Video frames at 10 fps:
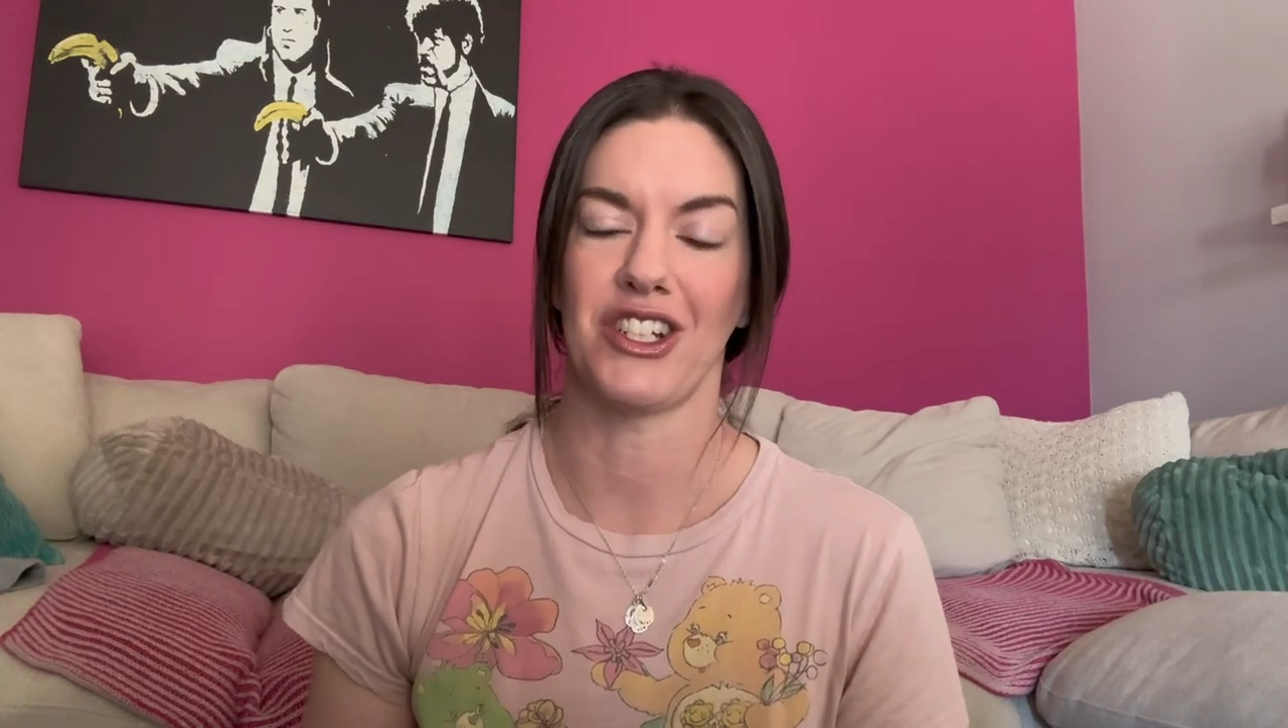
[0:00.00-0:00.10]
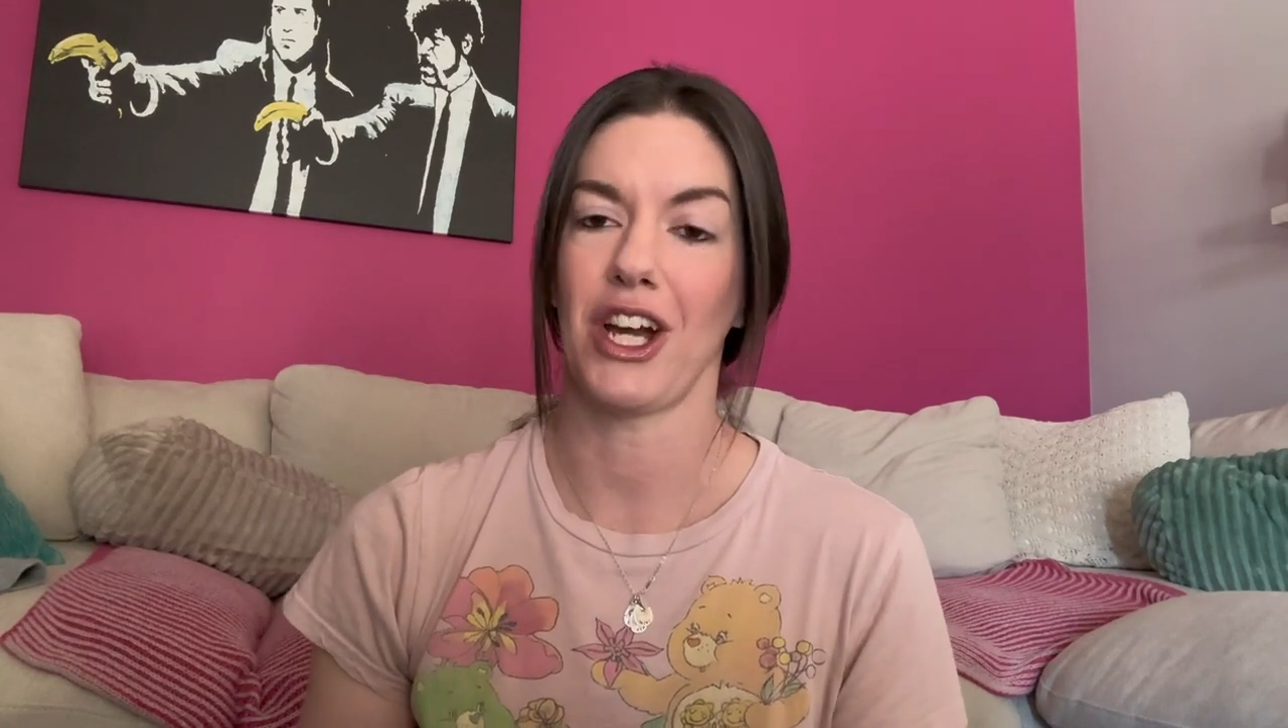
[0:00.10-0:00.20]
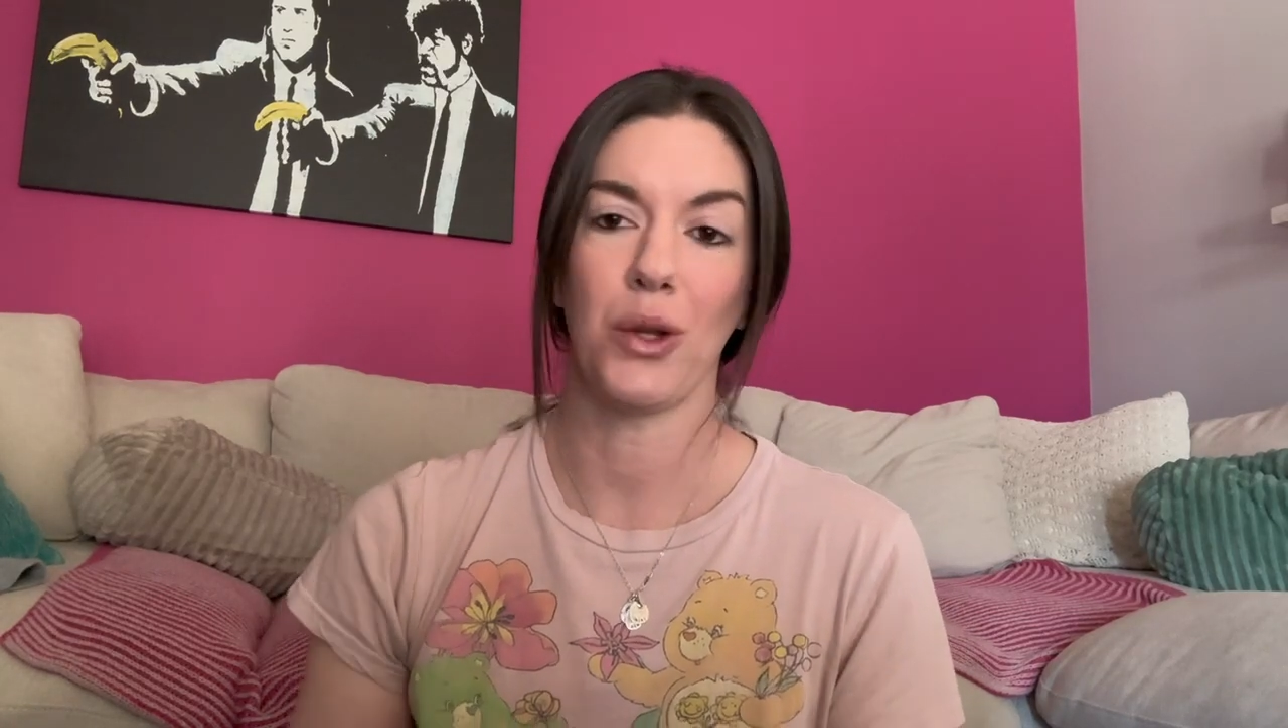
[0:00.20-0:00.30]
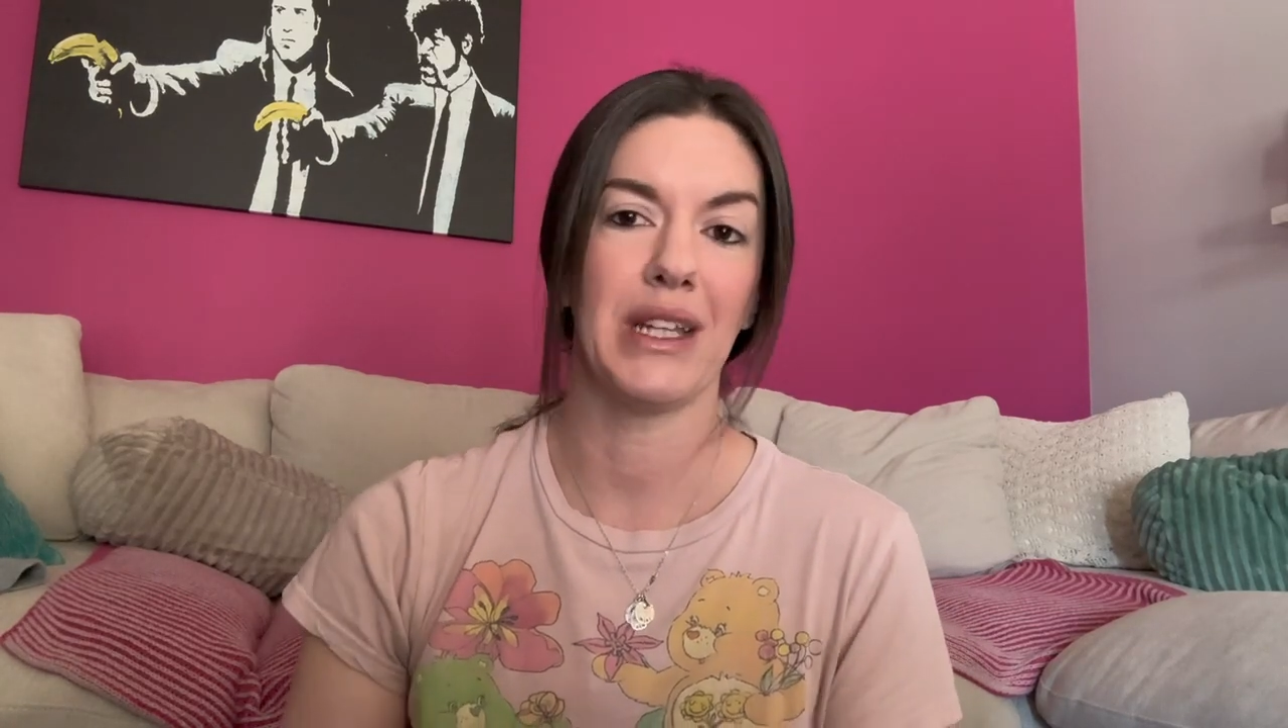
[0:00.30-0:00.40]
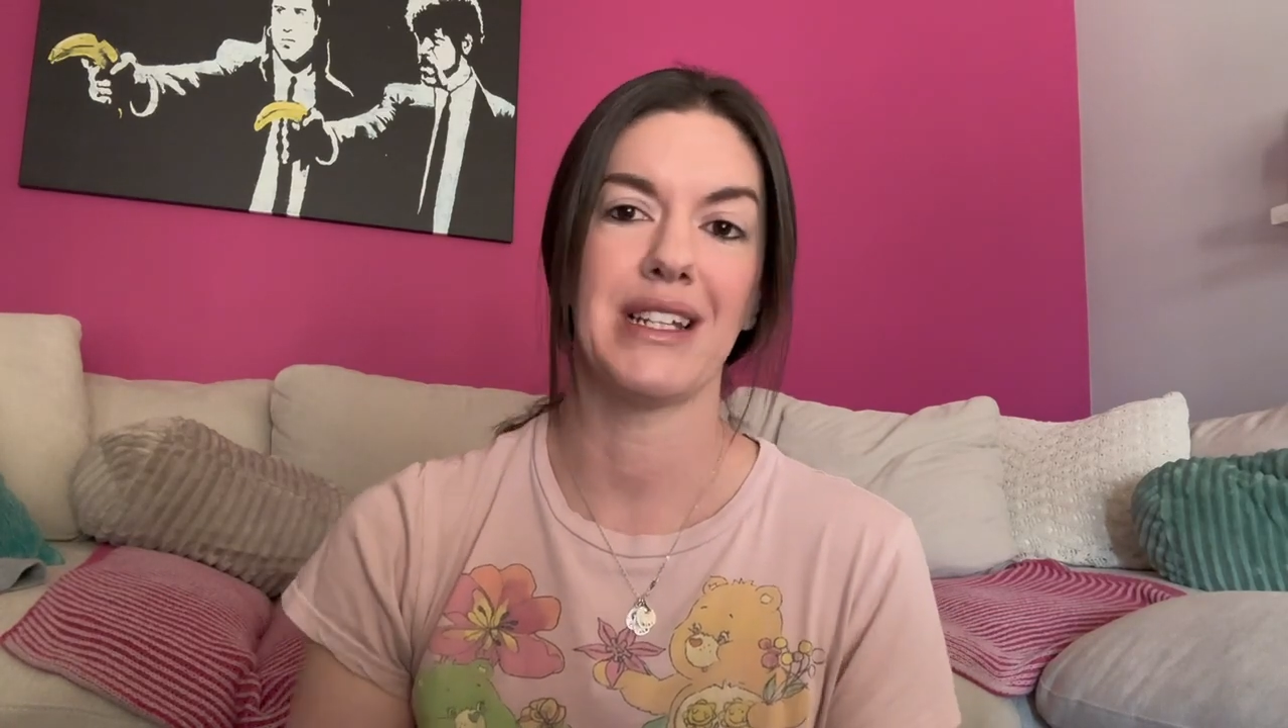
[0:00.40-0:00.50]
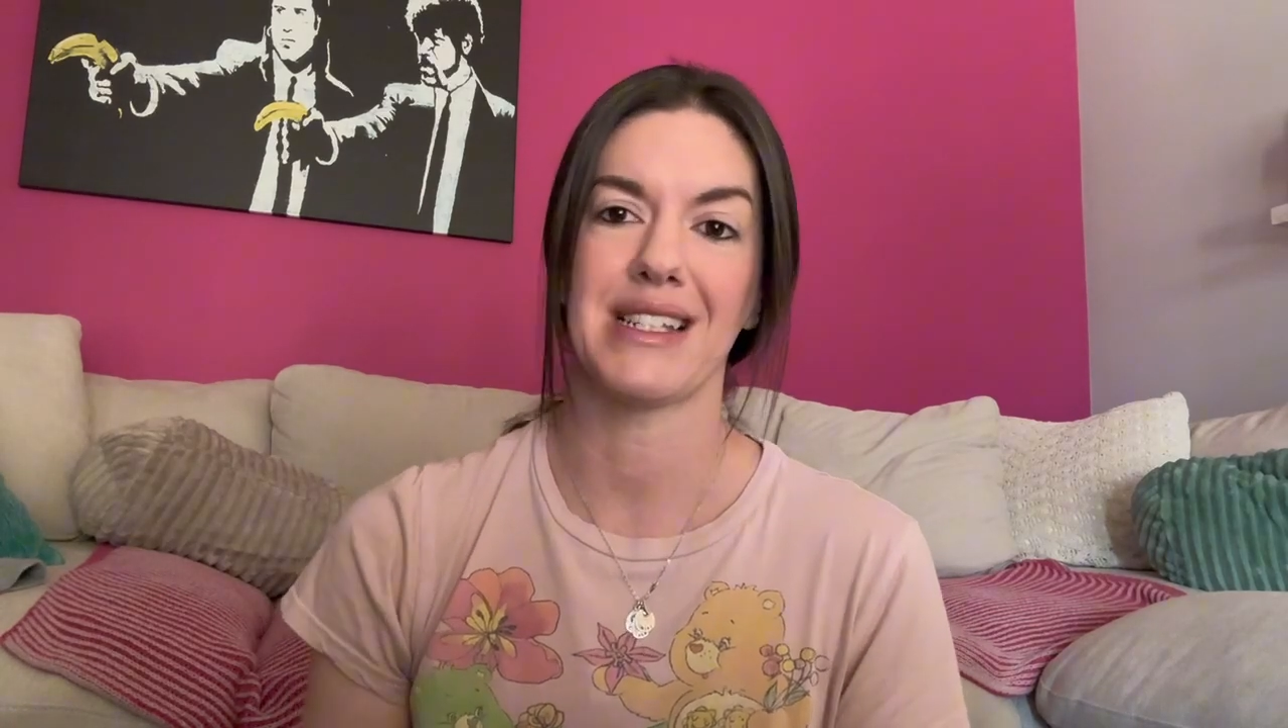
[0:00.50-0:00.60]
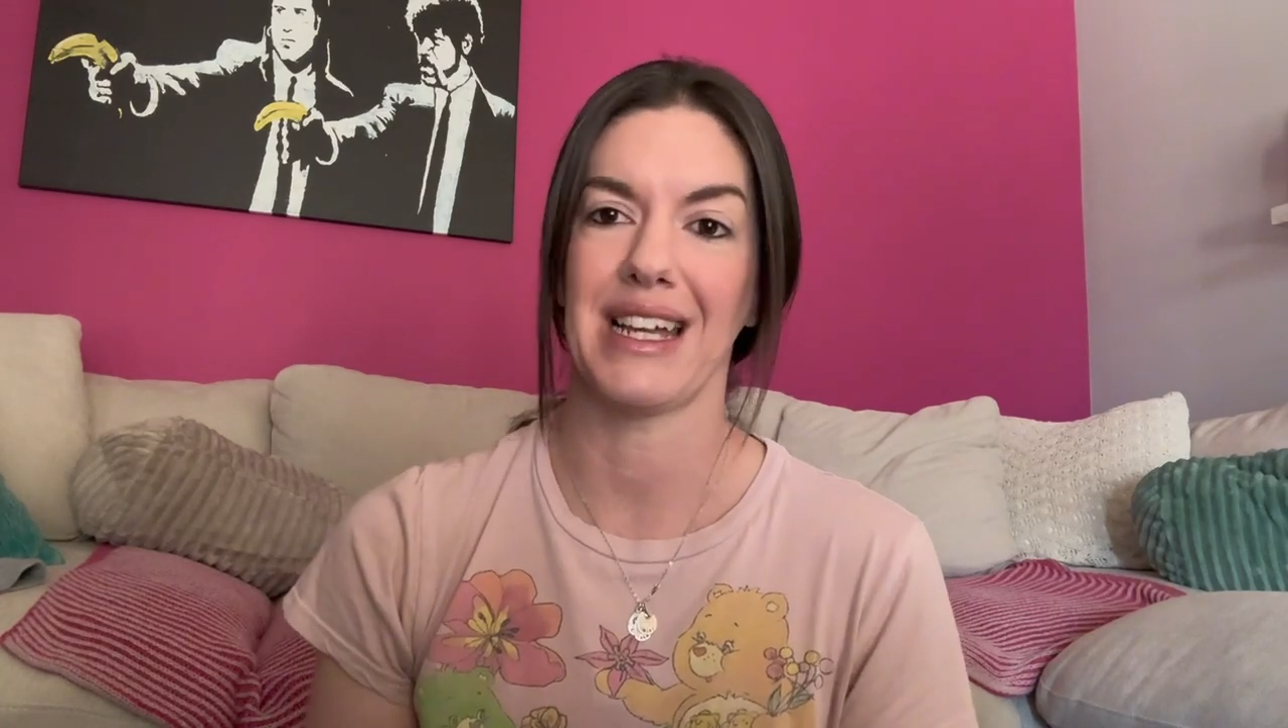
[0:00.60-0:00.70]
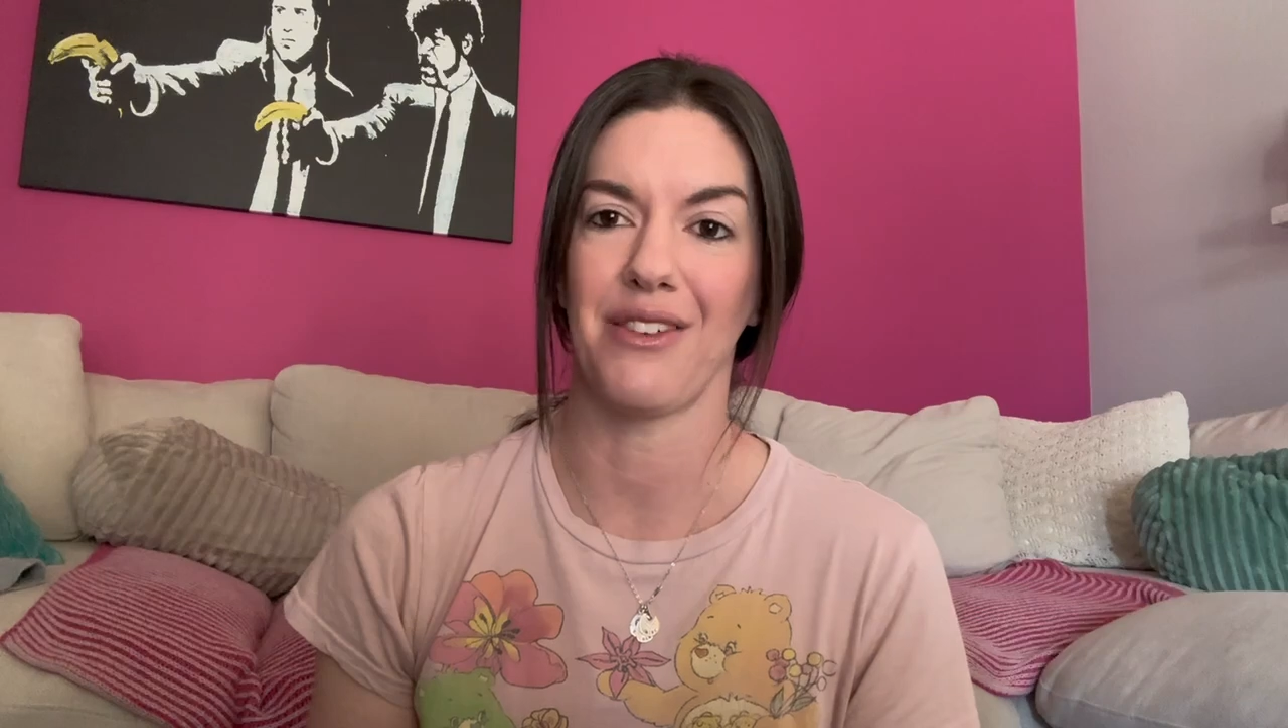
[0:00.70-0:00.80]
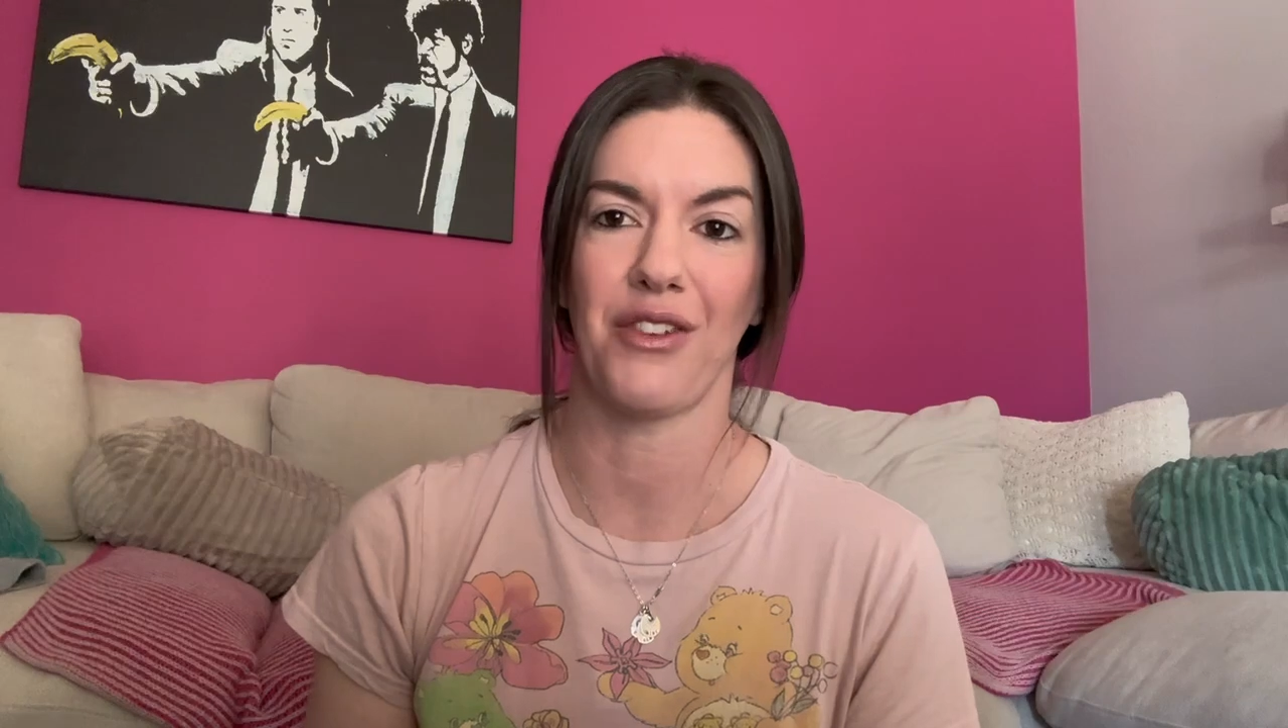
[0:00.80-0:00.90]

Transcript: Not only does it get in